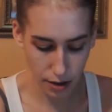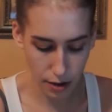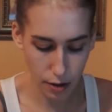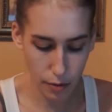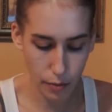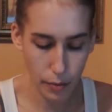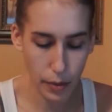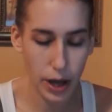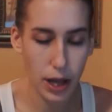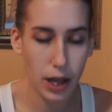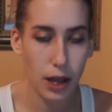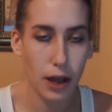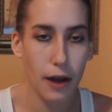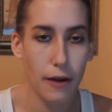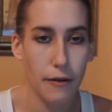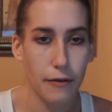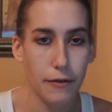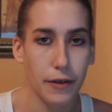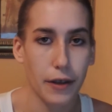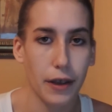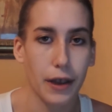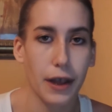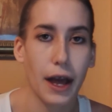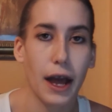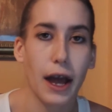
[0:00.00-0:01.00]

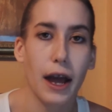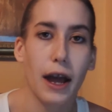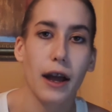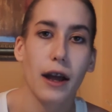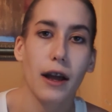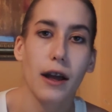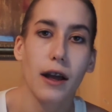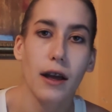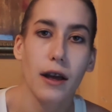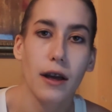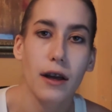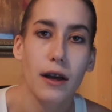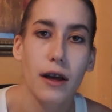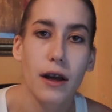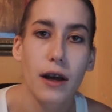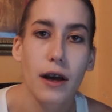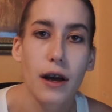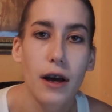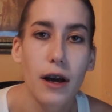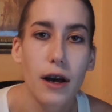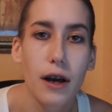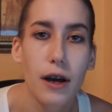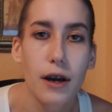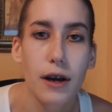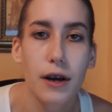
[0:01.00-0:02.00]
left leg
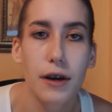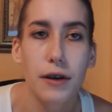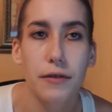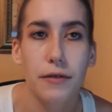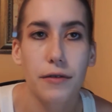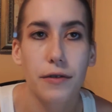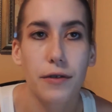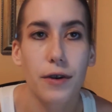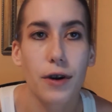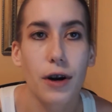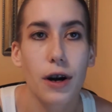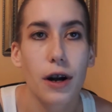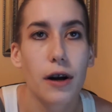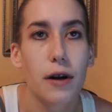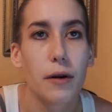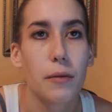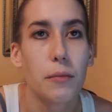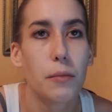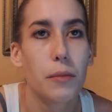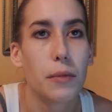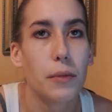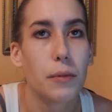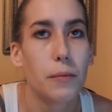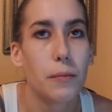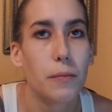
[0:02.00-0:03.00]

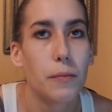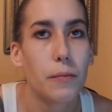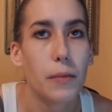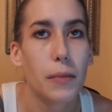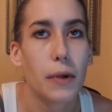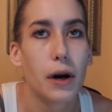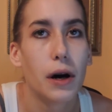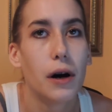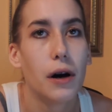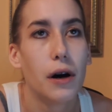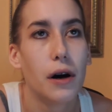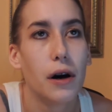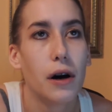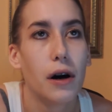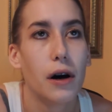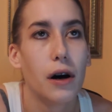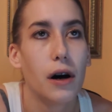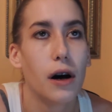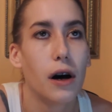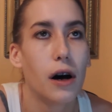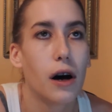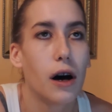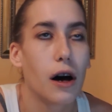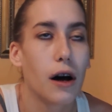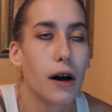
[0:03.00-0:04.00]
from
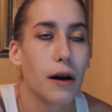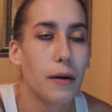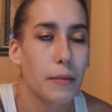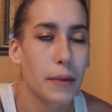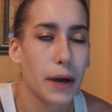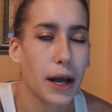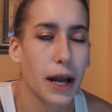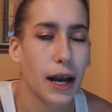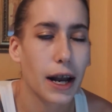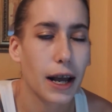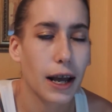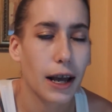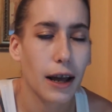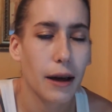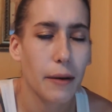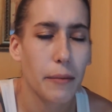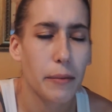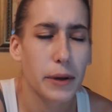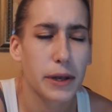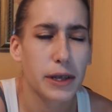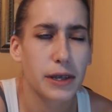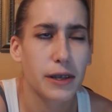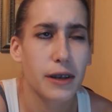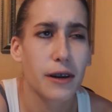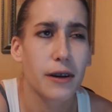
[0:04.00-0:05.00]
a manic
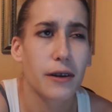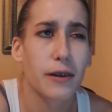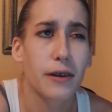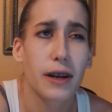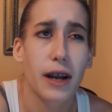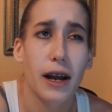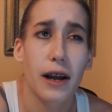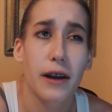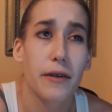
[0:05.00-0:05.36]
episode.